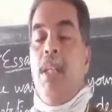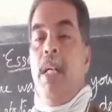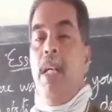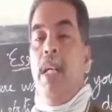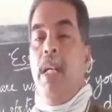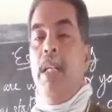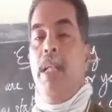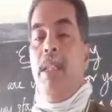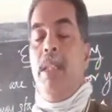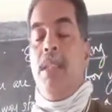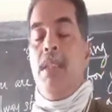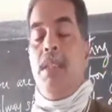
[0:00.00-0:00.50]

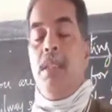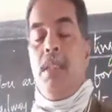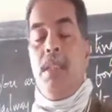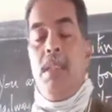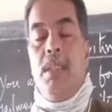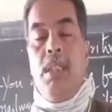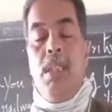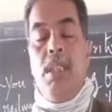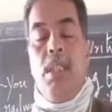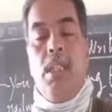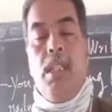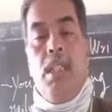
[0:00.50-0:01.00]
and
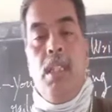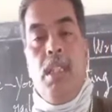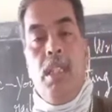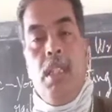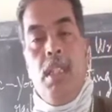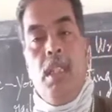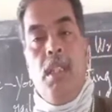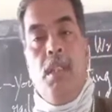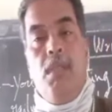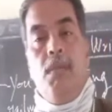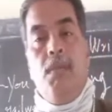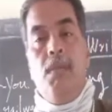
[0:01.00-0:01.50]

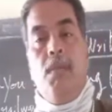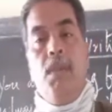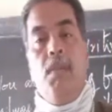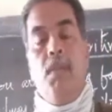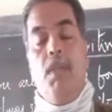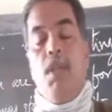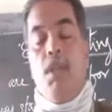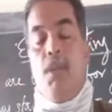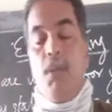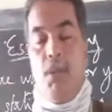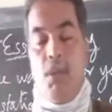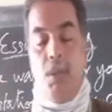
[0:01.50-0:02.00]
we
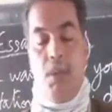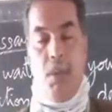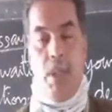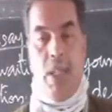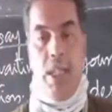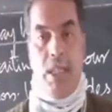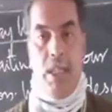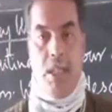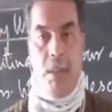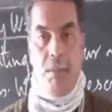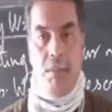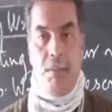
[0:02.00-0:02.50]
will go
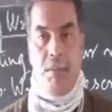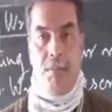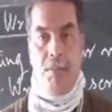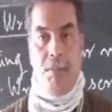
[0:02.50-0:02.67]
together.